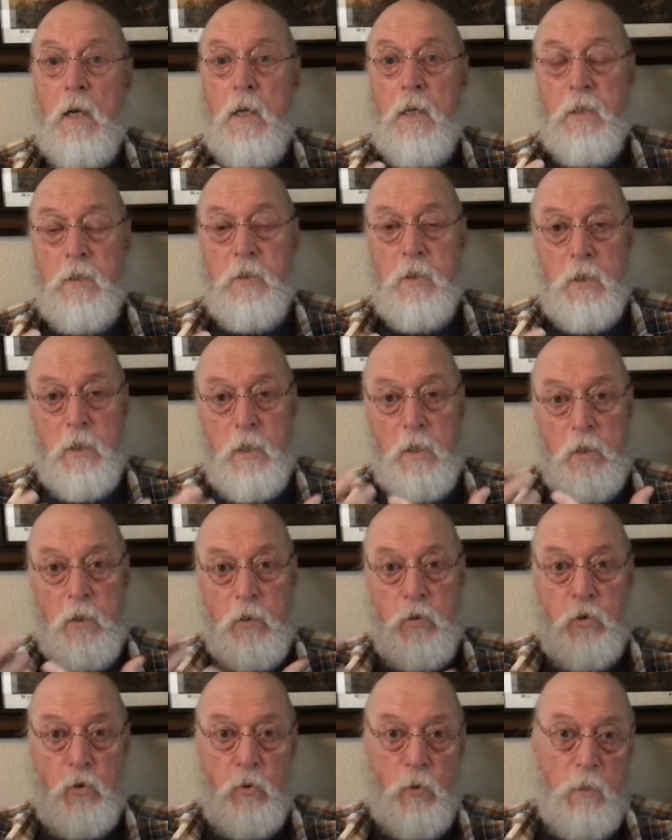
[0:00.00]
is
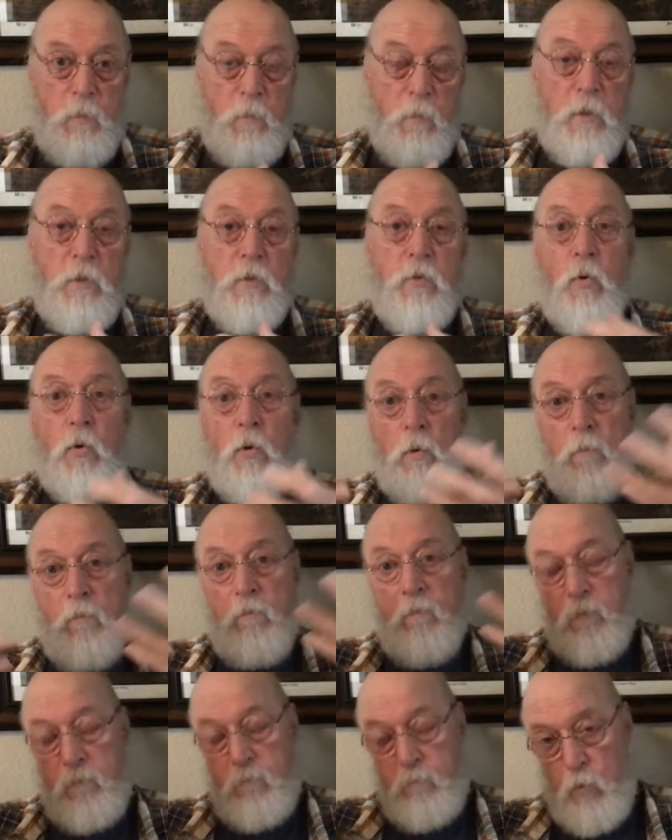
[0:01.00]
seeking treatment or
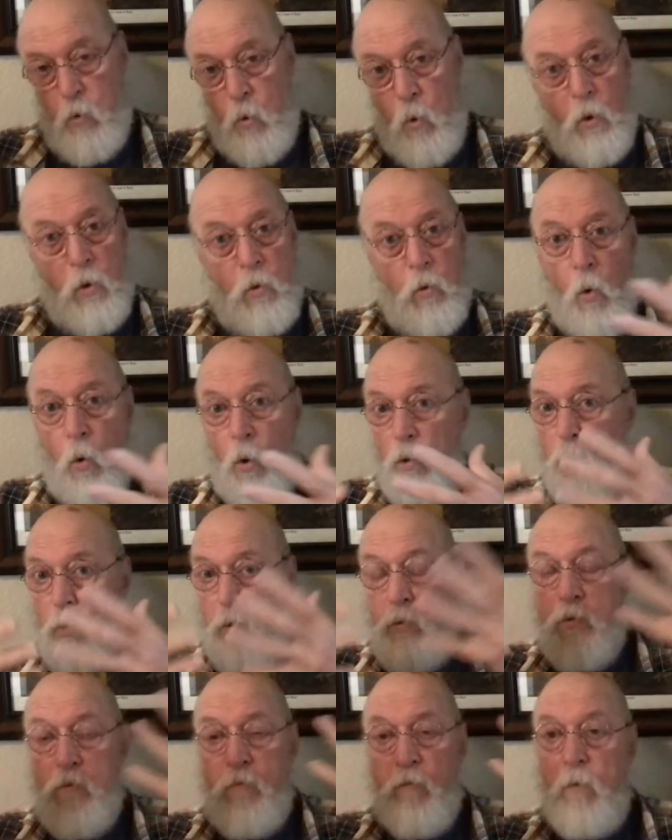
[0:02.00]
court
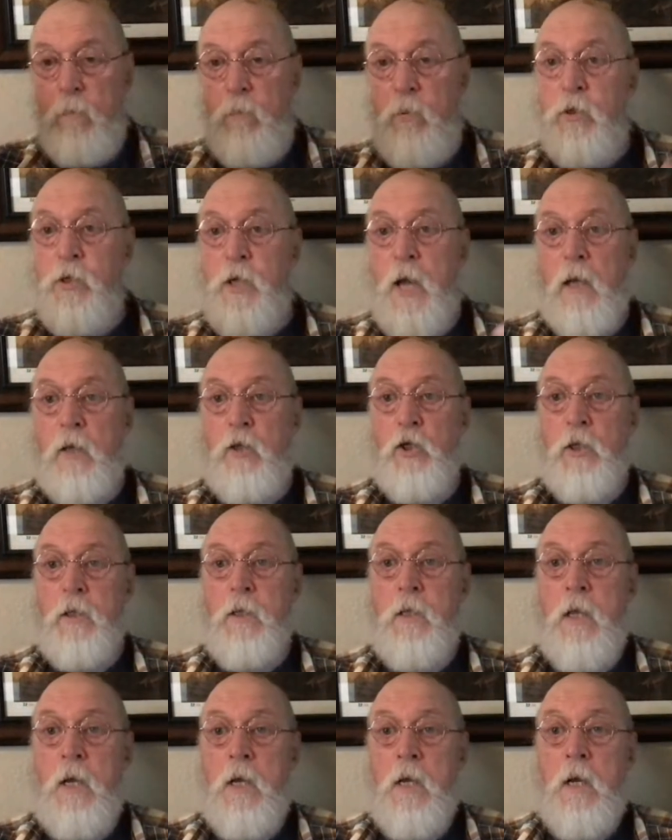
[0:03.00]
orders for
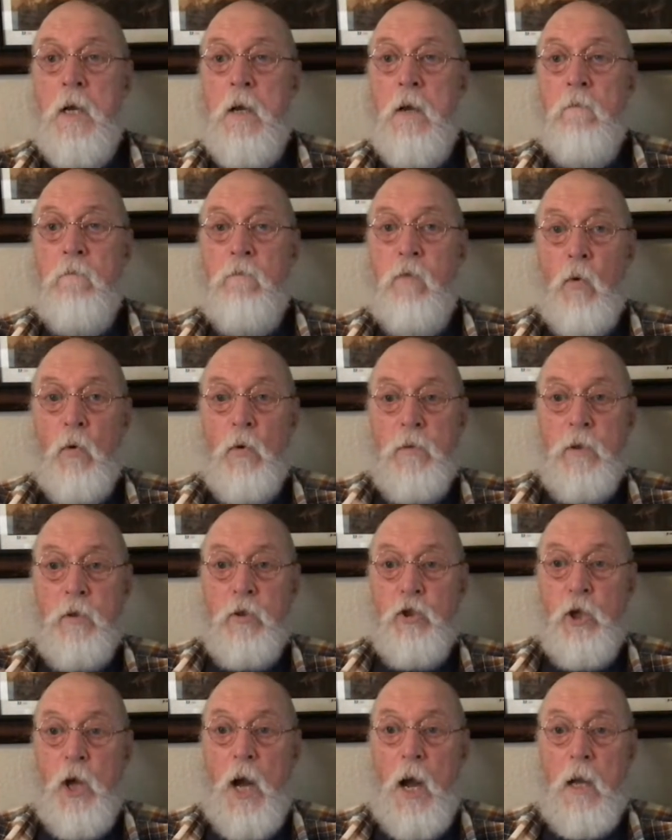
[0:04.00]
protection for the
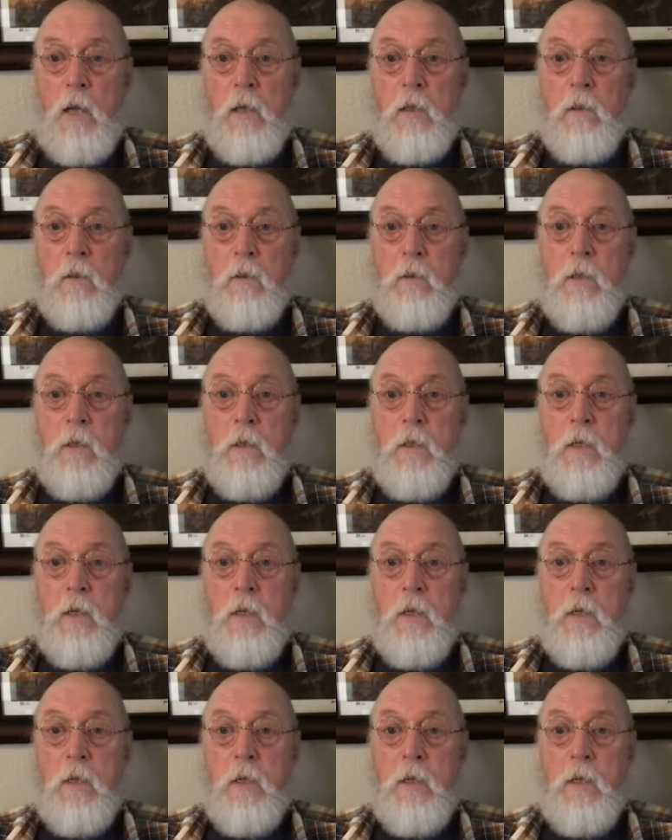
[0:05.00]
child,